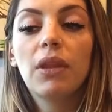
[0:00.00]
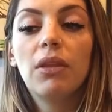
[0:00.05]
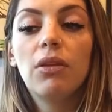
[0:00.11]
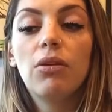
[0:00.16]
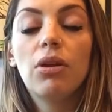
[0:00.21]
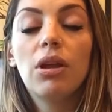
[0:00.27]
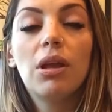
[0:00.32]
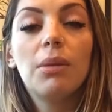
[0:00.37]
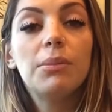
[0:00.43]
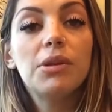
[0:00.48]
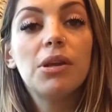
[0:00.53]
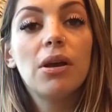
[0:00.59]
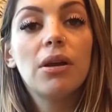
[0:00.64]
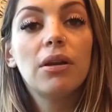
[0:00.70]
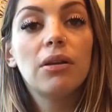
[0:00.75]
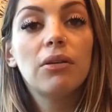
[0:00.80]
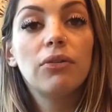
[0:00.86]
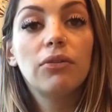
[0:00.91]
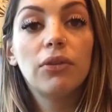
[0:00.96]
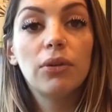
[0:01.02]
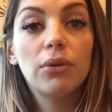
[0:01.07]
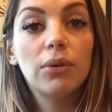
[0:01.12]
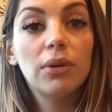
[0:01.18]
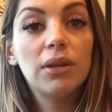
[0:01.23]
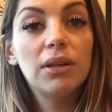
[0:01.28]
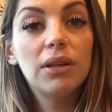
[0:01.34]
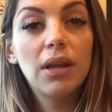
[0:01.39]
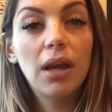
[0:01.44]
your amniotic
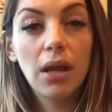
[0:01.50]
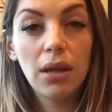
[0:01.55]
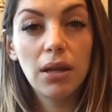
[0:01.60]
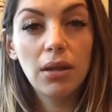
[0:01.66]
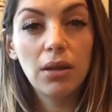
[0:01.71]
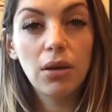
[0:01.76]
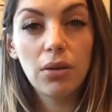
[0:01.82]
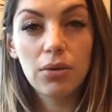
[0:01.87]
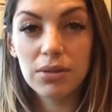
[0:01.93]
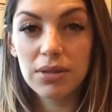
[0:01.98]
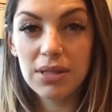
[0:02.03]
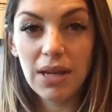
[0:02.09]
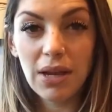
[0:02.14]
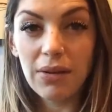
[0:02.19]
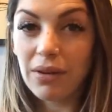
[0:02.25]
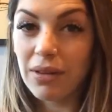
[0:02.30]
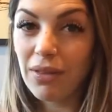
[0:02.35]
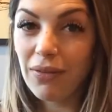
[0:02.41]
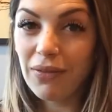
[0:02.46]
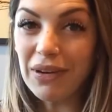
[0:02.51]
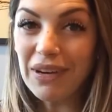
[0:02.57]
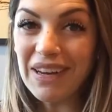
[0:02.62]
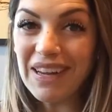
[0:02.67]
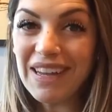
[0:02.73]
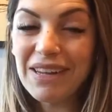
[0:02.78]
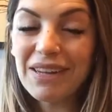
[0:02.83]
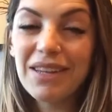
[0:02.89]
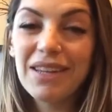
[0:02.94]
fluid kind of goes down at the
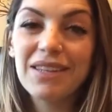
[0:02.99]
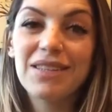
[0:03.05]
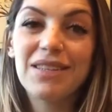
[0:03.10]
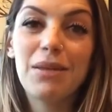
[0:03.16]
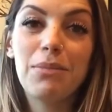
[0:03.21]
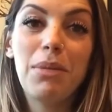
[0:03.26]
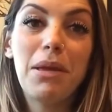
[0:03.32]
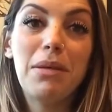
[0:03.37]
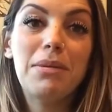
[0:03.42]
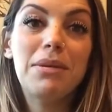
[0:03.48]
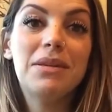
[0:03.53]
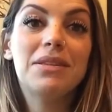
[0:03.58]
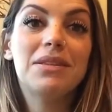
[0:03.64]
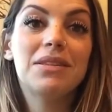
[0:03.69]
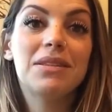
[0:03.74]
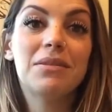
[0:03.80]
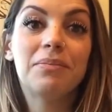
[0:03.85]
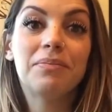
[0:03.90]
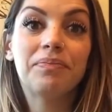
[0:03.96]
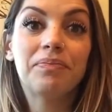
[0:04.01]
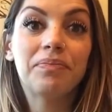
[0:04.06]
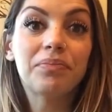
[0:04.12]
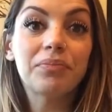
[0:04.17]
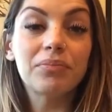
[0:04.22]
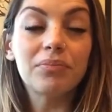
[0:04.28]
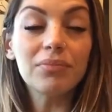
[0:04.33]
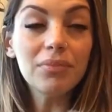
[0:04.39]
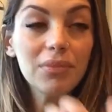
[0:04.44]
very end because the baby's
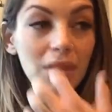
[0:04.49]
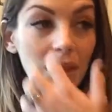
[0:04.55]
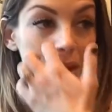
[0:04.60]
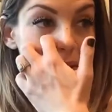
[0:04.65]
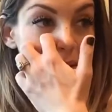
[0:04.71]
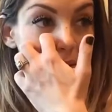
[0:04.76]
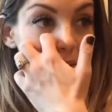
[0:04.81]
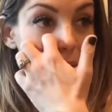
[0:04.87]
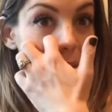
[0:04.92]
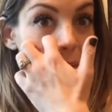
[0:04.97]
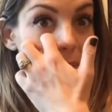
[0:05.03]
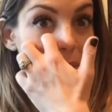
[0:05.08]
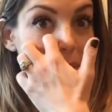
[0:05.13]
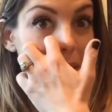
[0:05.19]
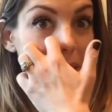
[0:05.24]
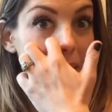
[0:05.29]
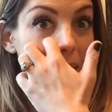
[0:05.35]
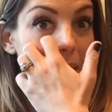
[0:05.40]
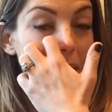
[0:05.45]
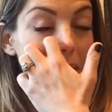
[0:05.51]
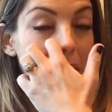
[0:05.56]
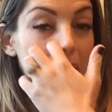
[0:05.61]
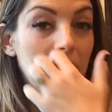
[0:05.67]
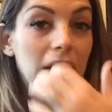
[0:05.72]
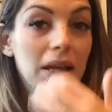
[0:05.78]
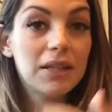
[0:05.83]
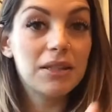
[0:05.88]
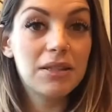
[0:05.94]
so big,
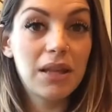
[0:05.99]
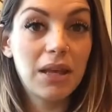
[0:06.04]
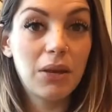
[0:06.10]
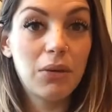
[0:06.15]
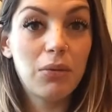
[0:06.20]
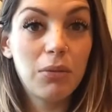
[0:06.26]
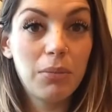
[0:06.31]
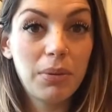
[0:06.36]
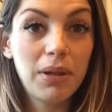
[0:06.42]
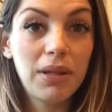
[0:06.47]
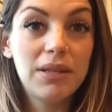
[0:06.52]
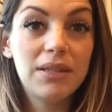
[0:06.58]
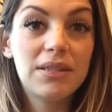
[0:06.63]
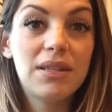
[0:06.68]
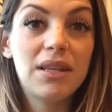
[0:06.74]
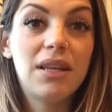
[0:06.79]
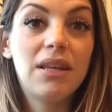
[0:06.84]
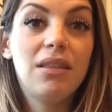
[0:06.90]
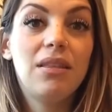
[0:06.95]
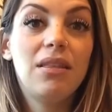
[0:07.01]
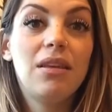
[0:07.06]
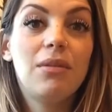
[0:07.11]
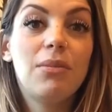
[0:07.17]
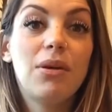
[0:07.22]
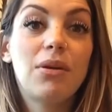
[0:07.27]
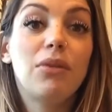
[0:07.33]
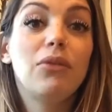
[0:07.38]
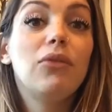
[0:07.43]
it's like replacing the
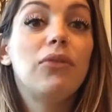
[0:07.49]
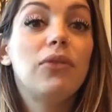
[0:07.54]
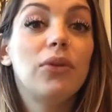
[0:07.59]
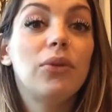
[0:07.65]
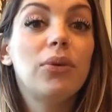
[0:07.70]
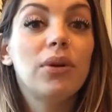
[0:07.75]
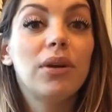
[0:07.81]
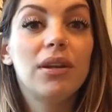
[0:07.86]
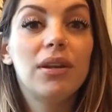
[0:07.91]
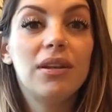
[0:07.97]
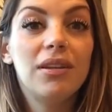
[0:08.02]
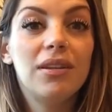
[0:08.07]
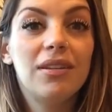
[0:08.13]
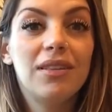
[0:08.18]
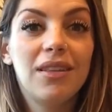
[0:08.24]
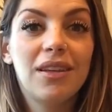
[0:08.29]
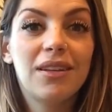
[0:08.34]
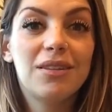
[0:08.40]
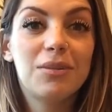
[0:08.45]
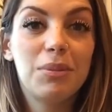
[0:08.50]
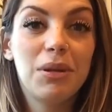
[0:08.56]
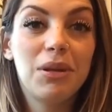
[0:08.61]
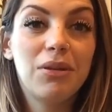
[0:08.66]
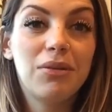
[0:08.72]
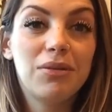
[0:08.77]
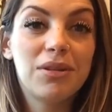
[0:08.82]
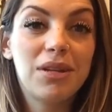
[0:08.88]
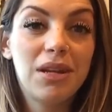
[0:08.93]
amount of fluid that's
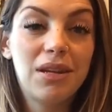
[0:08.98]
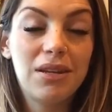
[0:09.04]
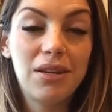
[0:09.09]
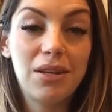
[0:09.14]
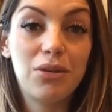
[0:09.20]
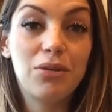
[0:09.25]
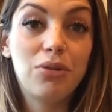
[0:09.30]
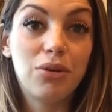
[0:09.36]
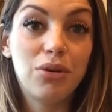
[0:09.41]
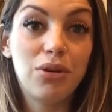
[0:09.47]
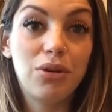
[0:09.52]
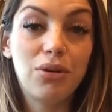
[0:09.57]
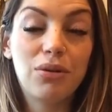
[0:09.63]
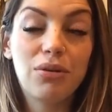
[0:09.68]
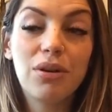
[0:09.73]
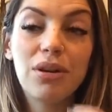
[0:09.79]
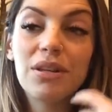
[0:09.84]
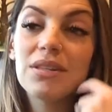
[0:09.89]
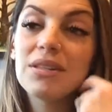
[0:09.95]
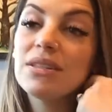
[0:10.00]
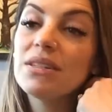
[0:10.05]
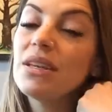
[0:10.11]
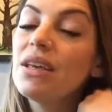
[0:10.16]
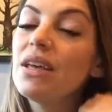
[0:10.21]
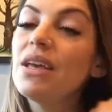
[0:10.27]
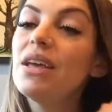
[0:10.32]
being retained in your uterus.